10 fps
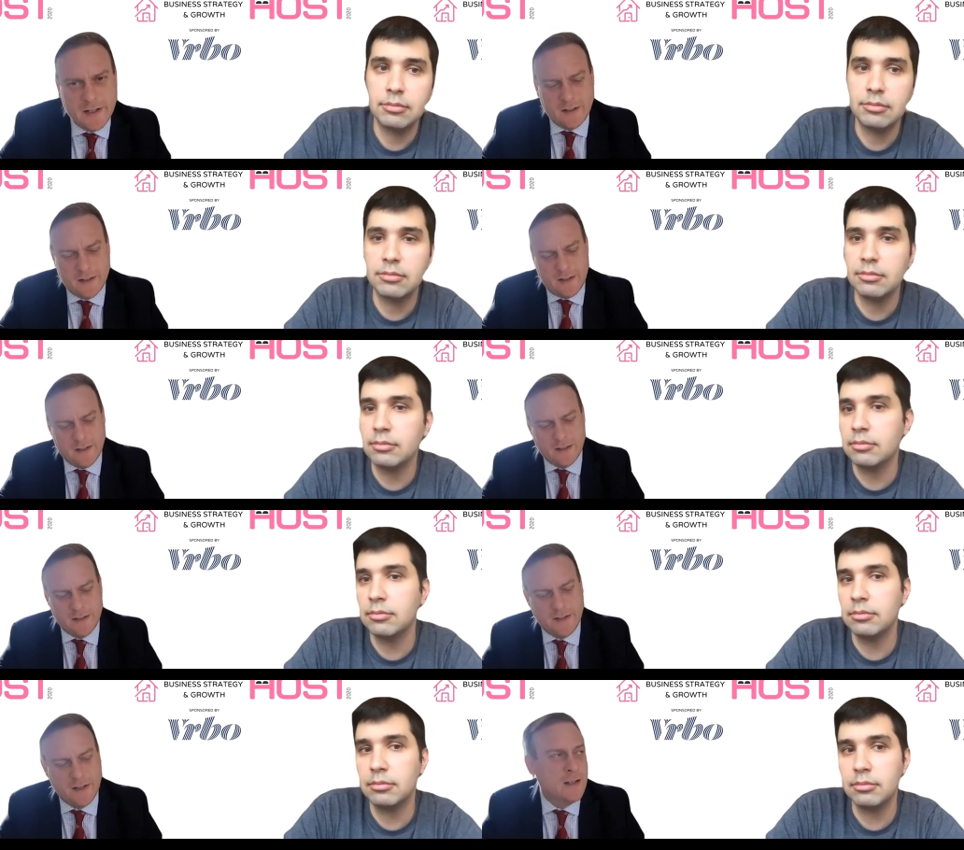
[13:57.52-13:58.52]

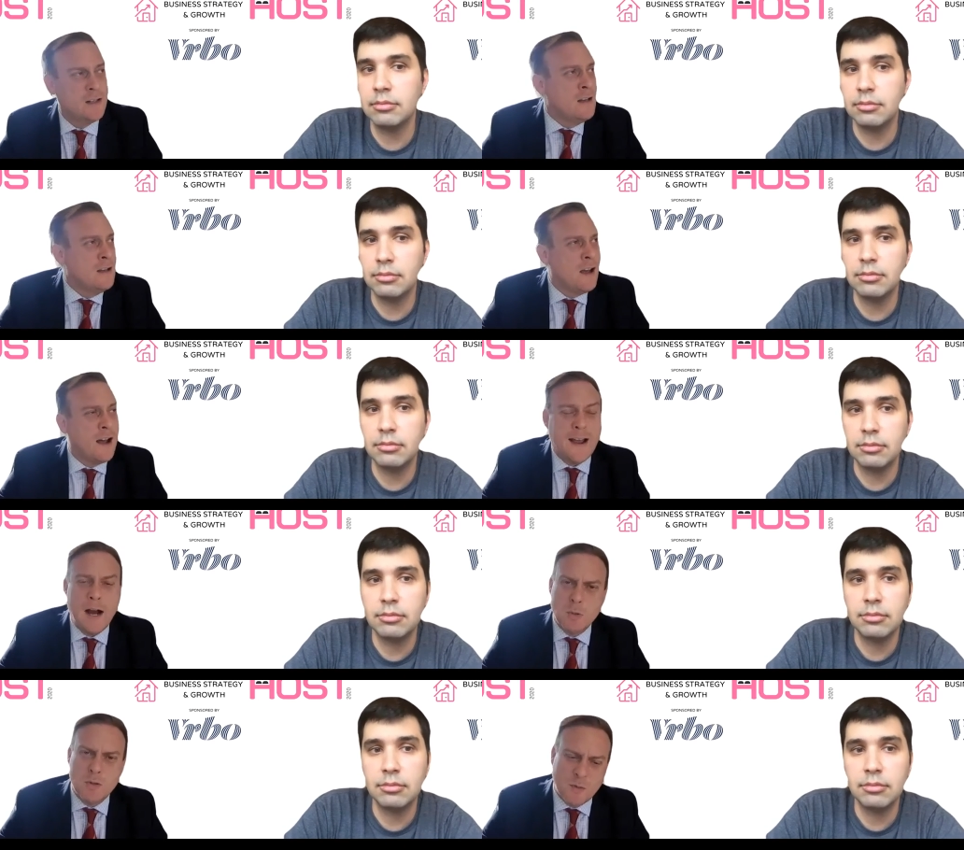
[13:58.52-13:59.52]
Speaker 1: 1919, and how it
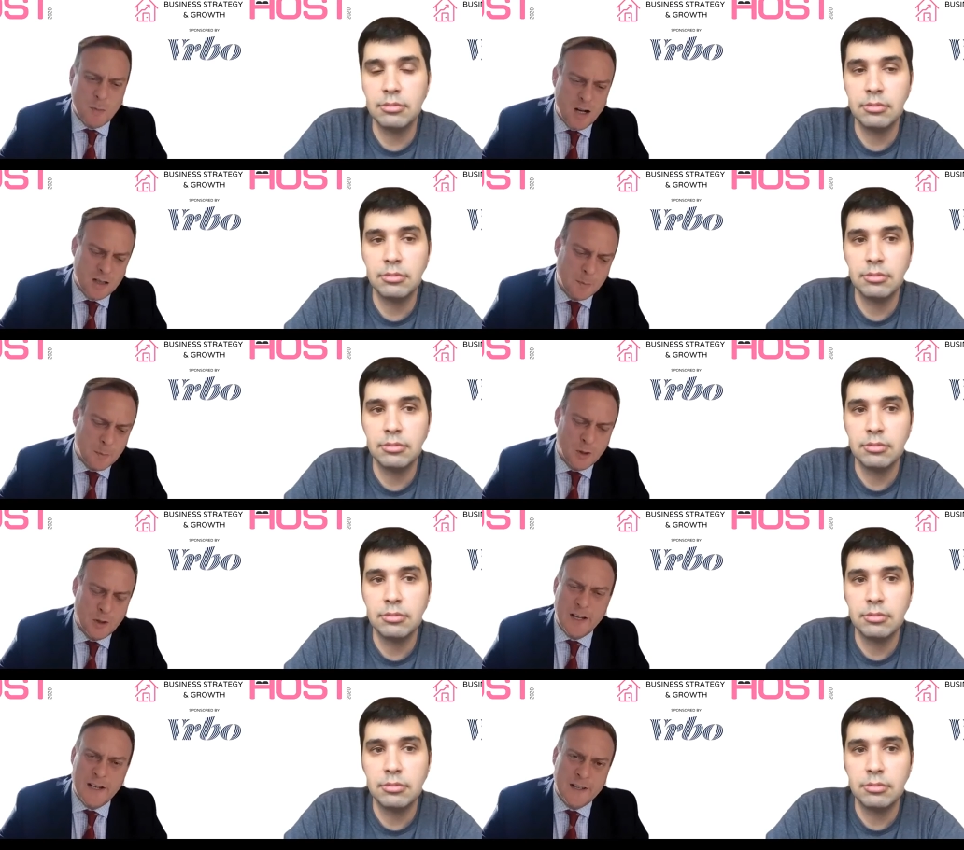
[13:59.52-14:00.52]
was remarkable
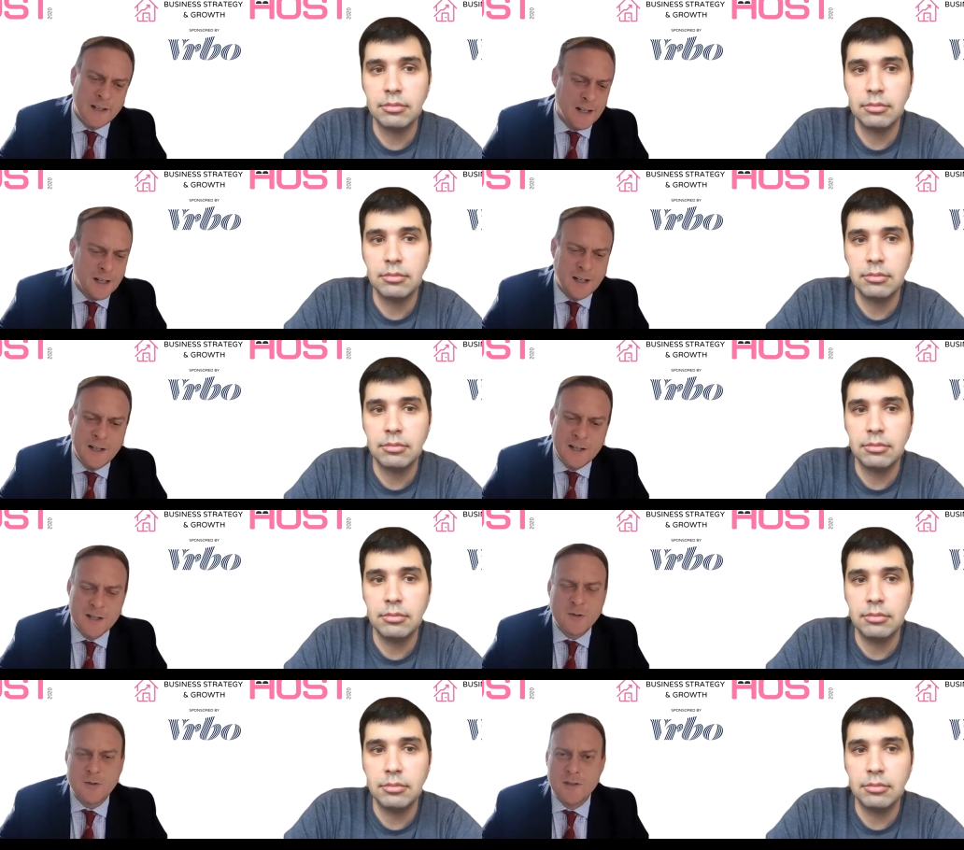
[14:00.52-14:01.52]
that in uh,
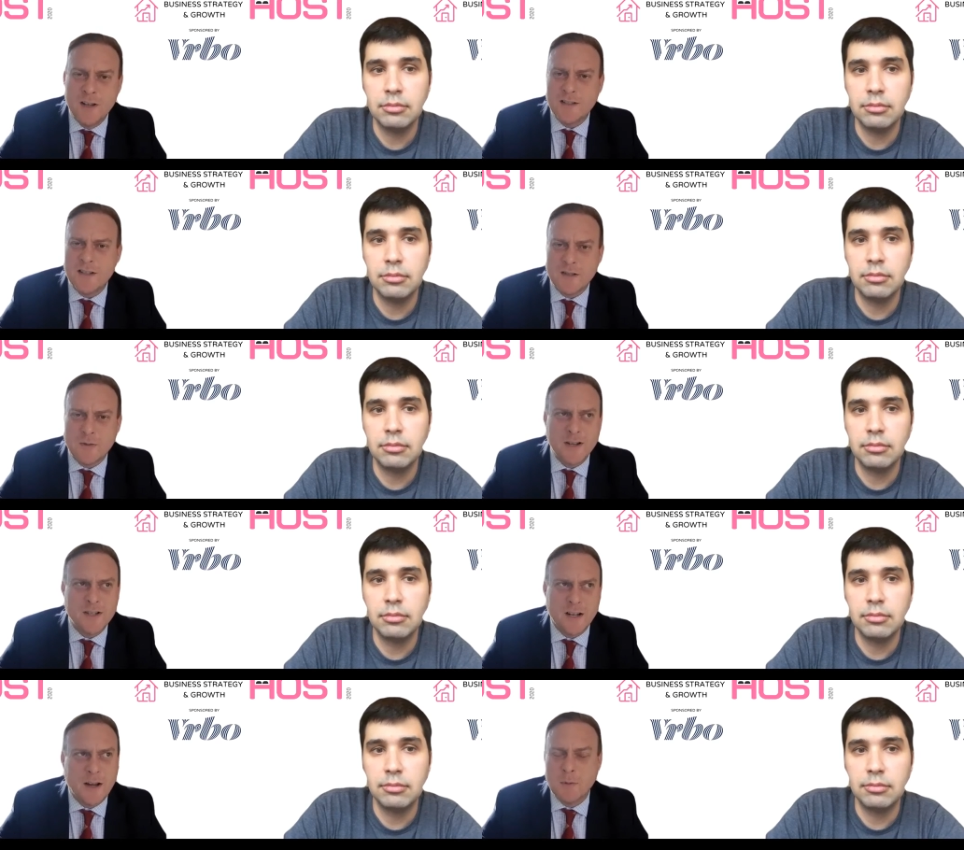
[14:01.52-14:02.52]

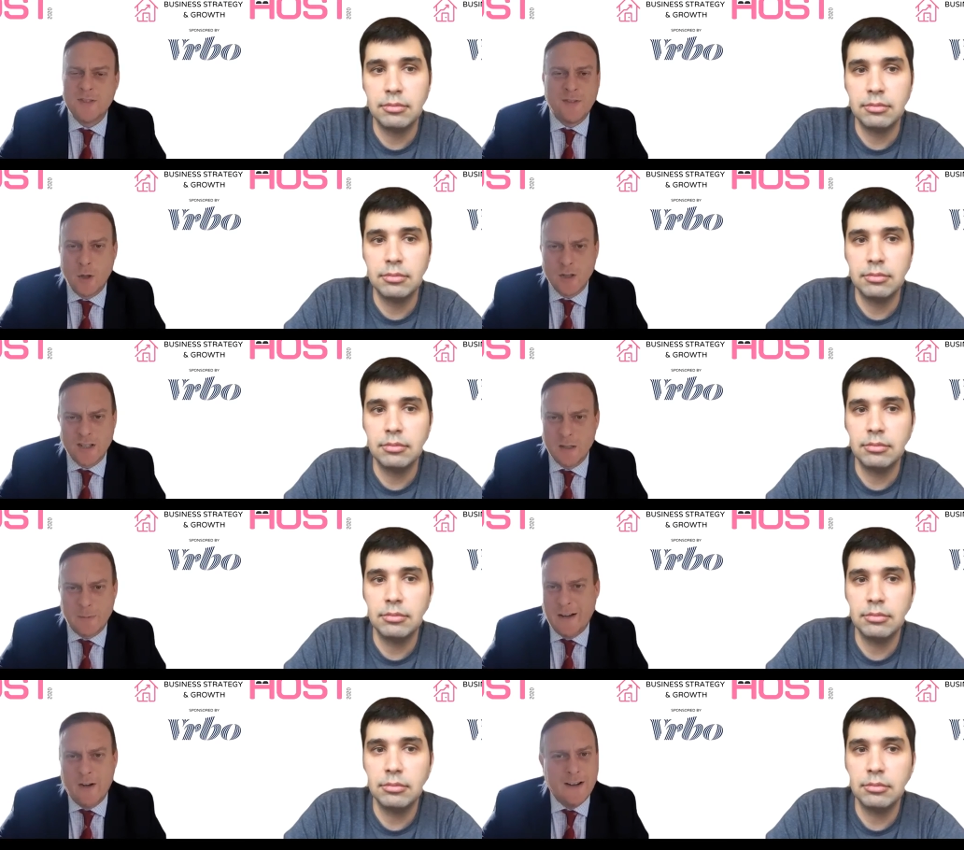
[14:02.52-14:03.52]
1920, it was forgotten
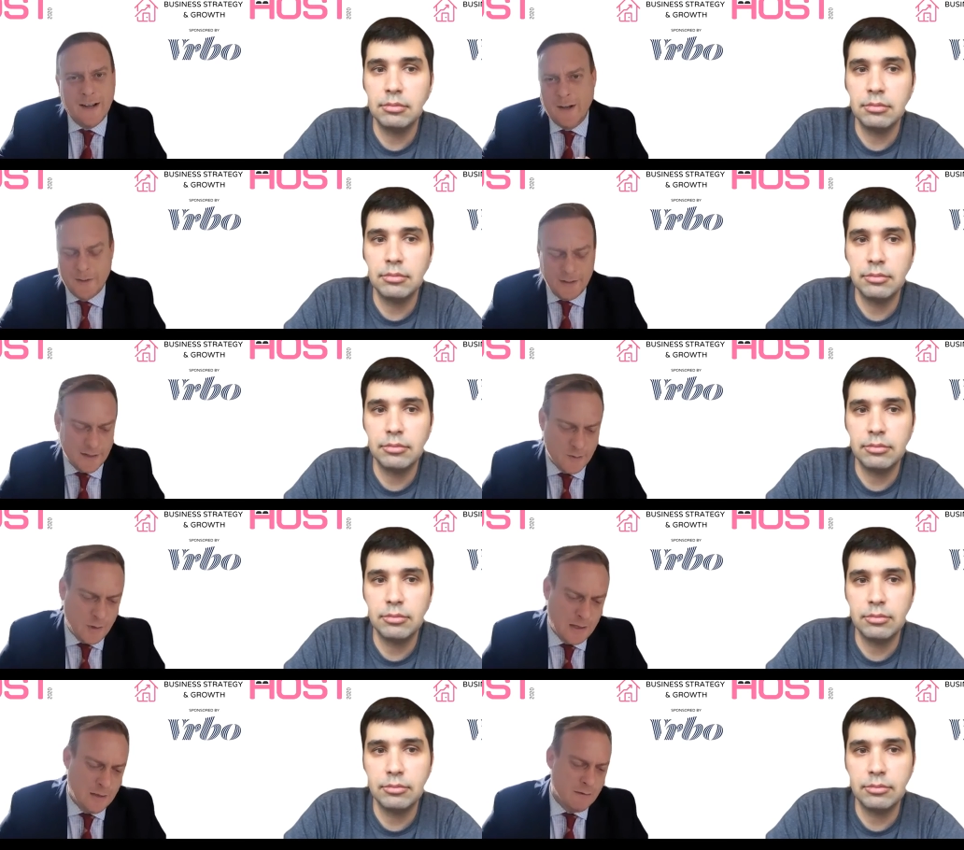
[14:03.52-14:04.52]
about and how things quickly